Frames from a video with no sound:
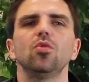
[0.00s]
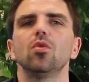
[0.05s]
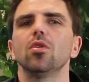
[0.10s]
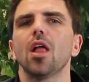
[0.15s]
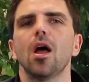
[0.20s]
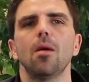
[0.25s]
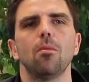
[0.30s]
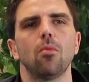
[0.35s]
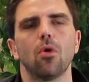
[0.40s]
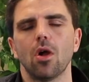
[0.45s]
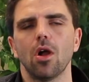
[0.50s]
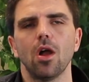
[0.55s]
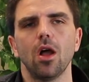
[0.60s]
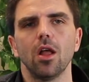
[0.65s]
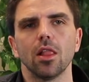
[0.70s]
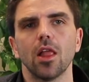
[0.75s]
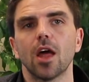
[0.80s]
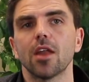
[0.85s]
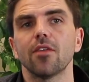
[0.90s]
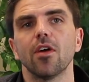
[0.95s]
do a lot more,
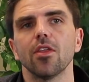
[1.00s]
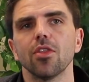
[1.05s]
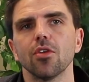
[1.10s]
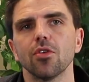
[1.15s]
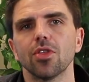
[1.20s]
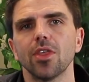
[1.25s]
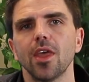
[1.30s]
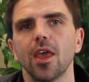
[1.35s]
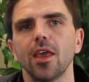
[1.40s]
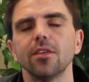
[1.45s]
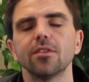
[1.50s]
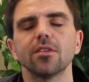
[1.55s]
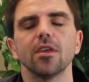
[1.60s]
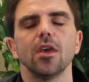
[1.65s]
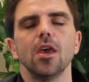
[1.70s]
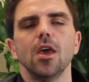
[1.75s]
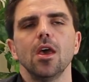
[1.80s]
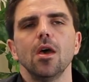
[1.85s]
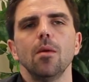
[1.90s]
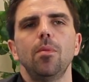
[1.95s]
a lot of other things,
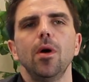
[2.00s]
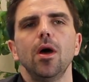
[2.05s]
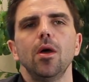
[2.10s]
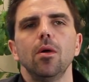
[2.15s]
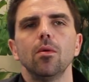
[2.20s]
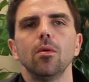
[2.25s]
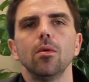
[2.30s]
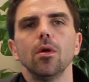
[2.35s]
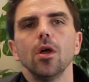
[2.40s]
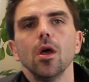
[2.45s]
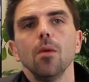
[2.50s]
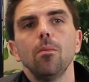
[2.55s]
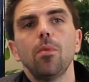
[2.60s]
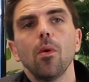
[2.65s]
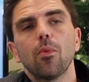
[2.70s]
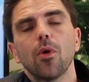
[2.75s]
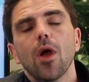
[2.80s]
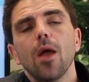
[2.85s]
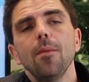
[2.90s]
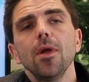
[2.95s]
but
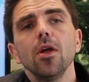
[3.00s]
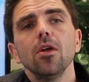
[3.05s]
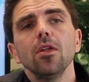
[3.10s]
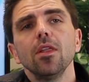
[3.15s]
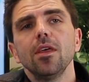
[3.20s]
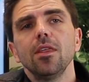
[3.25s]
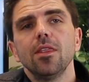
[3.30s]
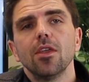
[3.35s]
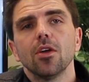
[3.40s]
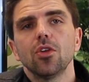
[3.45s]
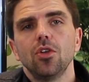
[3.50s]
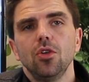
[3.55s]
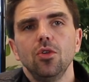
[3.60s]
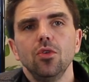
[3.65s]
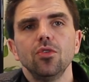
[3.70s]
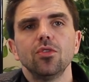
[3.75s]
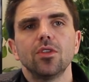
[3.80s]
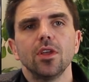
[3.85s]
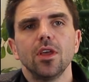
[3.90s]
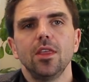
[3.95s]
but primarily they're
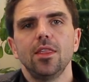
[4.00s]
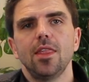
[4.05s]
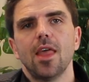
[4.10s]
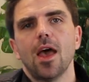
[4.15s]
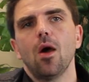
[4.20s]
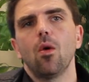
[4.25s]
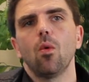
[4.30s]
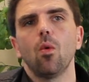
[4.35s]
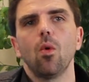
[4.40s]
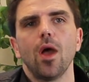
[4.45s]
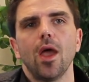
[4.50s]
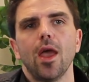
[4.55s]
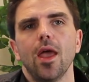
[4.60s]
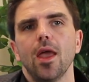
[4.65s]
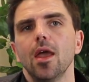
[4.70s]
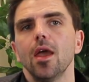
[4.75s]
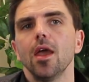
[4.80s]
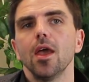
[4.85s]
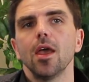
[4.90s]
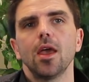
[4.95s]
used in that
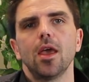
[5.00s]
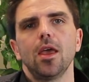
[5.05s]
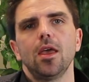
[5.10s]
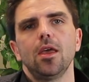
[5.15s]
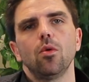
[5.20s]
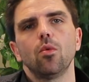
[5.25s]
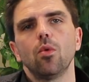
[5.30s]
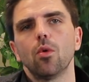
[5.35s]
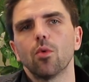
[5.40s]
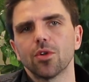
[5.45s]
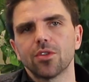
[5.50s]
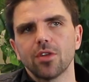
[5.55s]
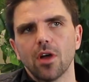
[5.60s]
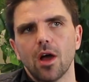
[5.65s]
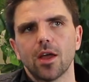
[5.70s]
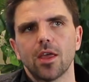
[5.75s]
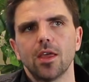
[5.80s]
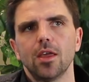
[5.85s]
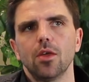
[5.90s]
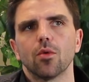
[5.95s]
way eh, when we're
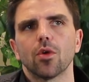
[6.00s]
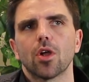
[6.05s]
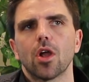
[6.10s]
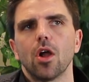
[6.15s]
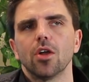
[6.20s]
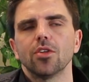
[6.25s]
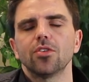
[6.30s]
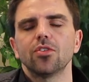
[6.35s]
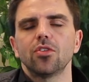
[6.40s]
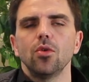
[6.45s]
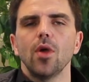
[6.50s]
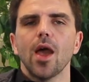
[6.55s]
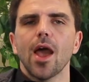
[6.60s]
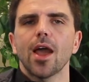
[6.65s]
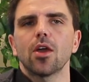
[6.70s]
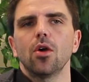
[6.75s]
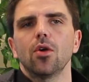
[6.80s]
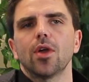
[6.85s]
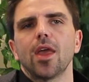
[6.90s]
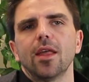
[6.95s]
talking in regards to
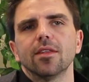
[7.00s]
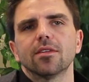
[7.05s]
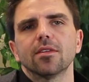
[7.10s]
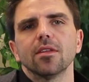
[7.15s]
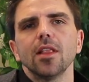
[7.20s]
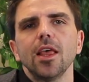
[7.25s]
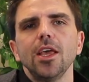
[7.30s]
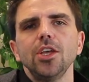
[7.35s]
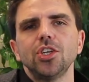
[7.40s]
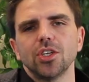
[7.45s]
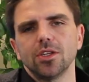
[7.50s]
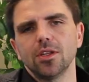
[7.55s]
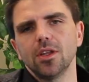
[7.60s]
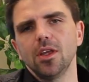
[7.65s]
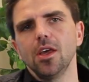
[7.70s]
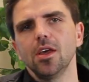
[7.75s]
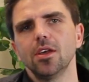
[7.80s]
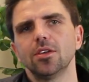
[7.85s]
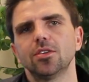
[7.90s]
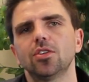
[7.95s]
echo cancellation.
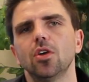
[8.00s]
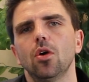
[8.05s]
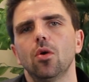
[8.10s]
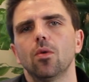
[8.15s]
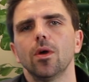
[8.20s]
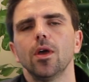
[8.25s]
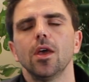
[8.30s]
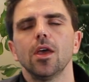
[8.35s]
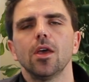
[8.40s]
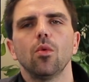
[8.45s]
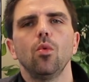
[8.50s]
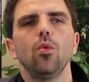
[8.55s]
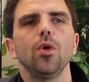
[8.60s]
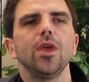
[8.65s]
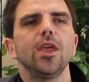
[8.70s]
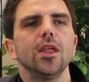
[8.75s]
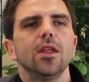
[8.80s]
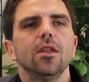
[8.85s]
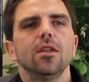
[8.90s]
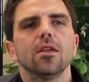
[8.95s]
So when we
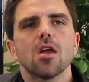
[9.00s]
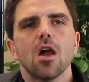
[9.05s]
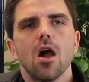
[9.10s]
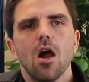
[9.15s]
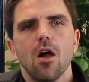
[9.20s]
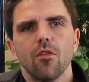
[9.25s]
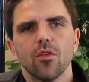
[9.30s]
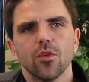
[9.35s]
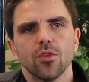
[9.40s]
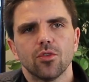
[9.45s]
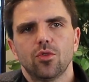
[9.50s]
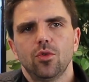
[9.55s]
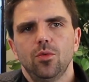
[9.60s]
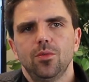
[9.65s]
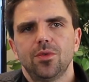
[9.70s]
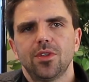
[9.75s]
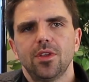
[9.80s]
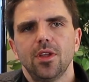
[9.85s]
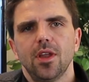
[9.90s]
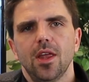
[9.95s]
get into conference
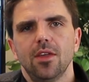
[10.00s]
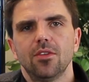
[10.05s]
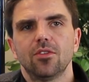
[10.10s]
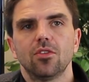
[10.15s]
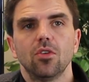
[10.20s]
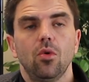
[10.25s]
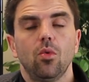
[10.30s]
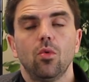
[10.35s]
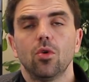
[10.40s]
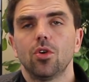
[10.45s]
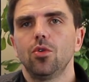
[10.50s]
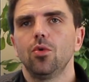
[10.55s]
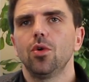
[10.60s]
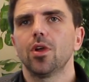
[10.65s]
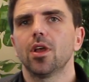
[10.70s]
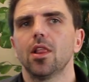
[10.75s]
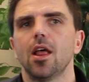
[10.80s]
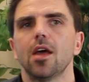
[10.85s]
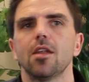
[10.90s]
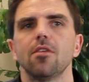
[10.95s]
rooms today, so we're
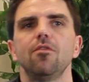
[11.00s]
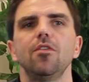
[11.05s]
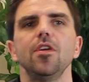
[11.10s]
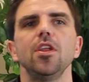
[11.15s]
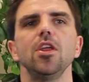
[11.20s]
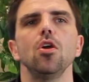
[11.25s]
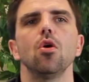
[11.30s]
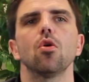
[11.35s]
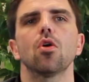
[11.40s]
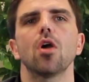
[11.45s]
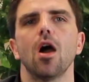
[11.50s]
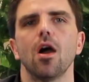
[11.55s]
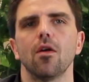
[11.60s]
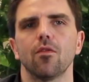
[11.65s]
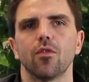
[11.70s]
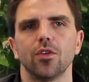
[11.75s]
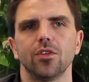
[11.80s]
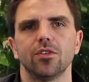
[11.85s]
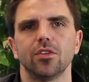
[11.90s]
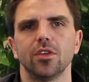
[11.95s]
doing a lot of video
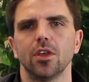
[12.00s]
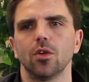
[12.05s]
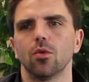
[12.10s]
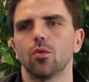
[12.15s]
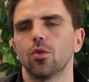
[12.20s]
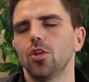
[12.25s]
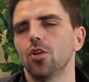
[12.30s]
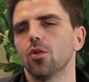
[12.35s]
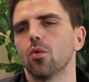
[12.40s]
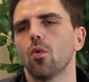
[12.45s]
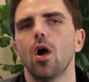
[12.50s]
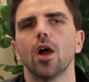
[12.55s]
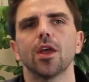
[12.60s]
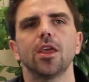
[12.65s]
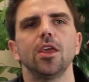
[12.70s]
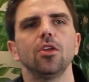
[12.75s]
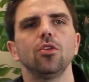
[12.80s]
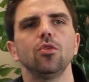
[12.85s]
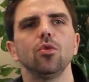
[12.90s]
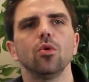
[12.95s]
conferencing where you're
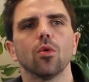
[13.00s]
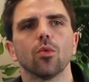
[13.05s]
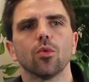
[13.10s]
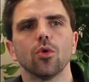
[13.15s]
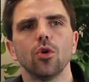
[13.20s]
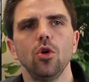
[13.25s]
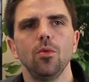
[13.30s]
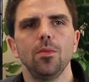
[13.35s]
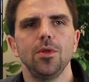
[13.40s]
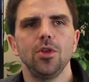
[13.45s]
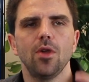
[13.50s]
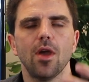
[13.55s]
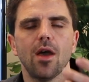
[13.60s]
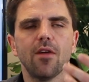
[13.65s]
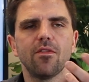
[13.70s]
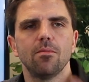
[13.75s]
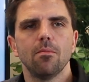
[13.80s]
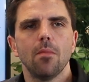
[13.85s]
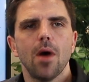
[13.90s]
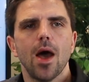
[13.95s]
walking into a room and you
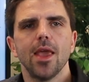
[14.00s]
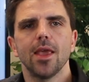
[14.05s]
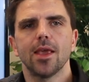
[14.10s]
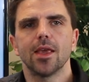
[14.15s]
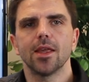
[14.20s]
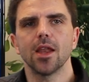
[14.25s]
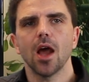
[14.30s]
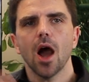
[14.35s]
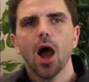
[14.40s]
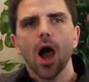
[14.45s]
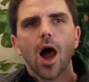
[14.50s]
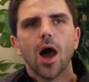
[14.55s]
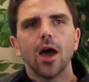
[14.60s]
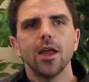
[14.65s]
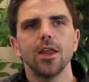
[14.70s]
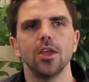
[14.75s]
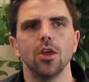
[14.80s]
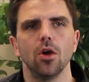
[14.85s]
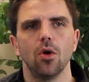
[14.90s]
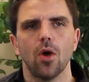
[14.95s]
have mic and
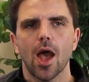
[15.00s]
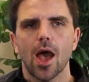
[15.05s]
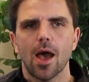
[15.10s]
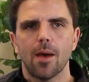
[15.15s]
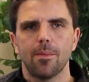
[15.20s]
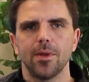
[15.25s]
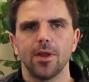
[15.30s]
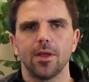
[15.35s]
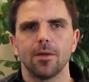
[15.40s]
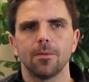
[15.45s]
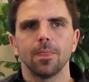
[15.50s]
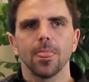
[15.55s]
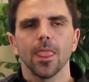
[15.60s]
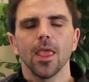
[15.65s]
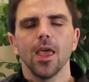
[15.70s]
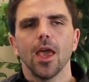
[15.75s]
audio happening.